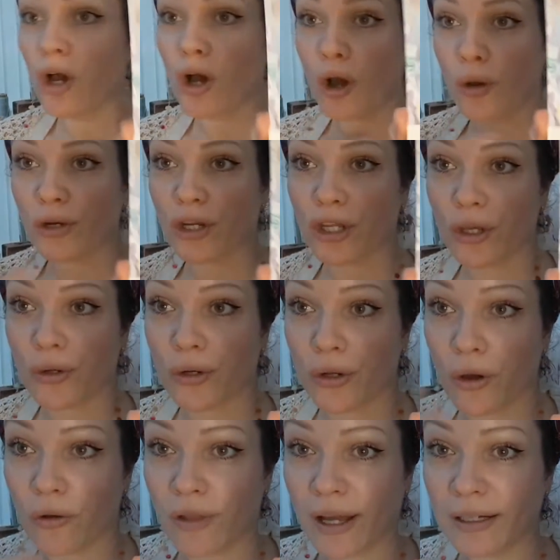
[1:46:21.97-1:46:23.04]
Only you
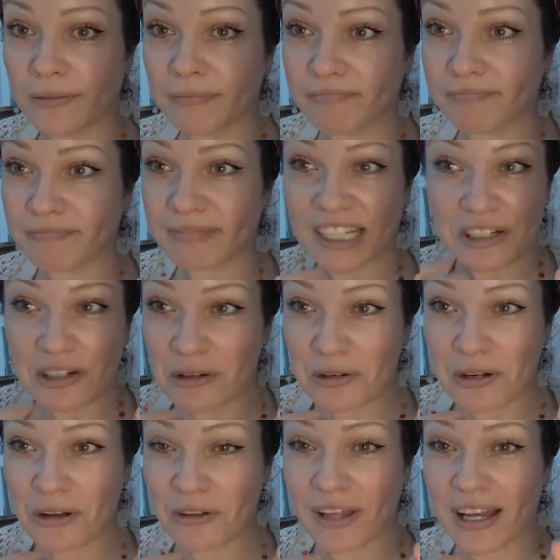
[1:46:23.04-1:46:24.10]
know that. I don't
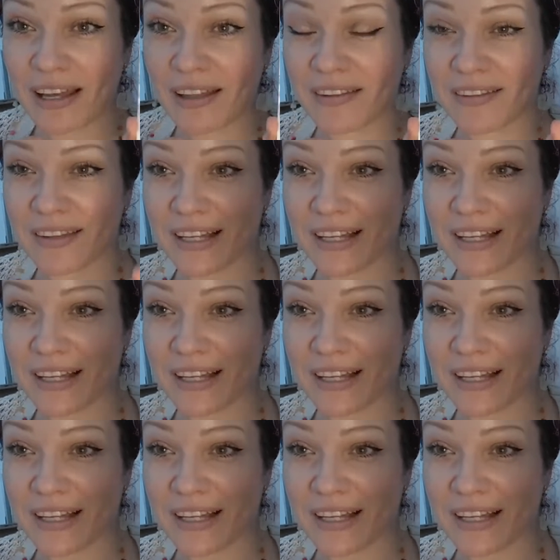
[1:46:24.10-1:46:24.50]
know that.